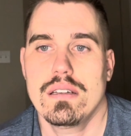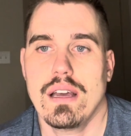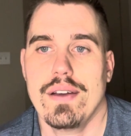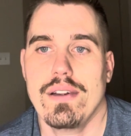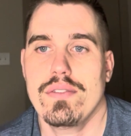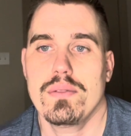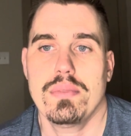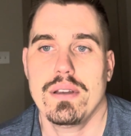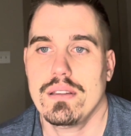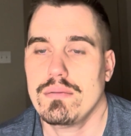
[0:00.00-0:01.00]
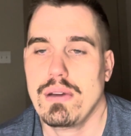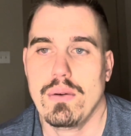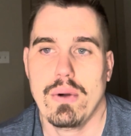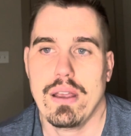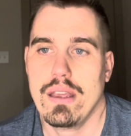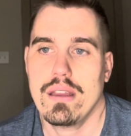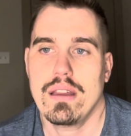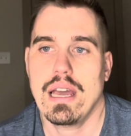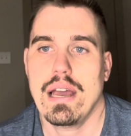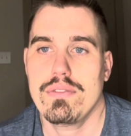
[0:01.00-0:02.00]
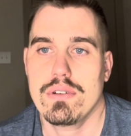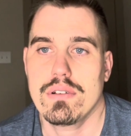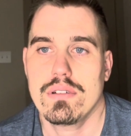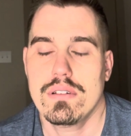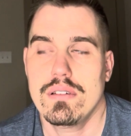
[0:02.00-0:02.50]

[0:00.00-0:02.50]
I've ever been, my weight ever,